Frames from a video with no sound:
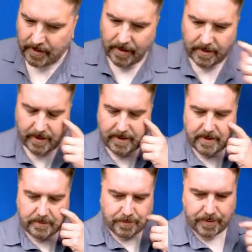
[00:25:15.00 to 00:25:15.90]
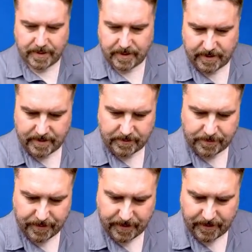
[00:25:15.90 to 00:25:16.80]
Yeah, that was pretty
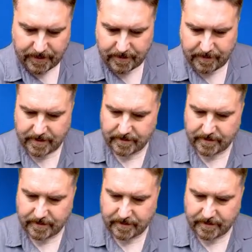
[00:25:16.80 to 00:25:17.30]
good. I mean,